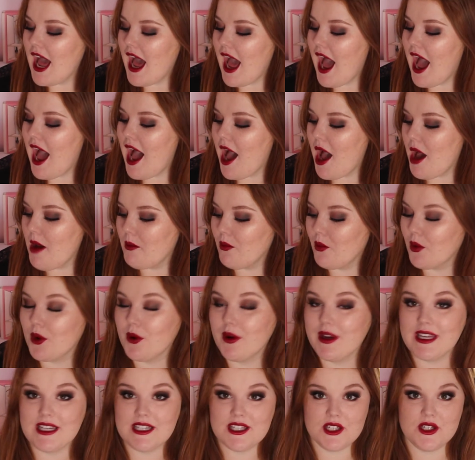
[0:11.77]
We're
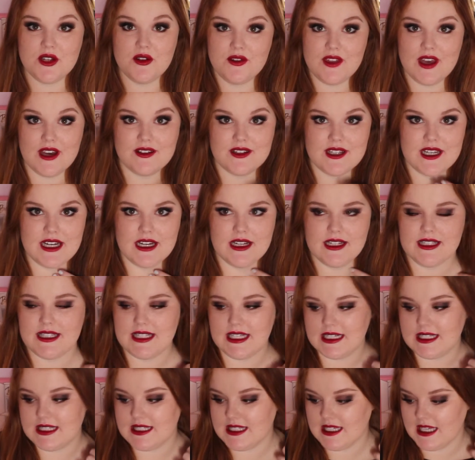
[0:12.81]
going into
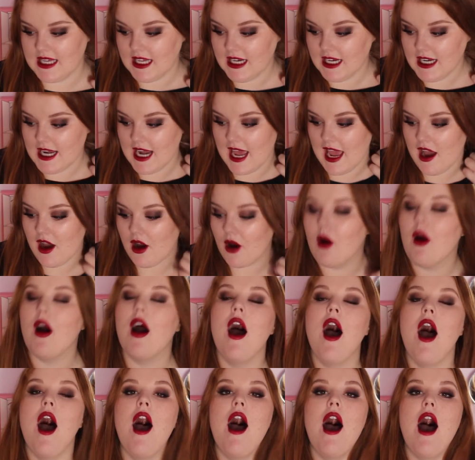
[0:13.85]
2016 now.
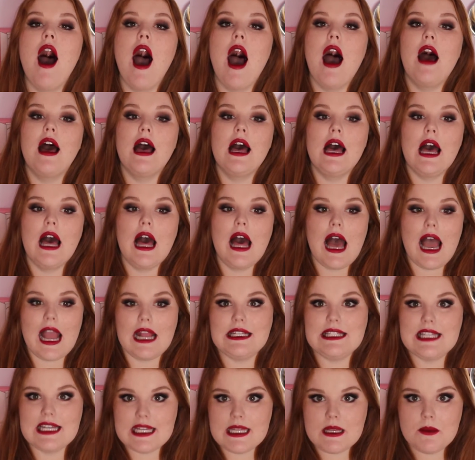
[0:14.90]
I
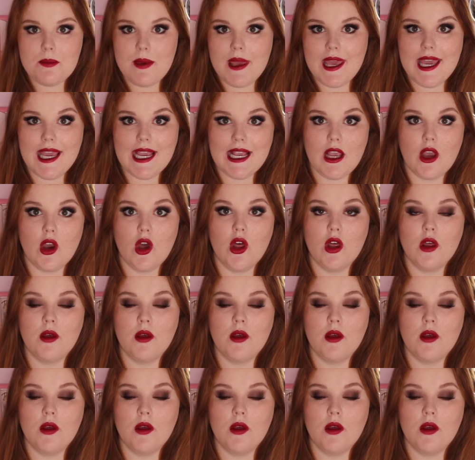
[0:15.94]
didn't pick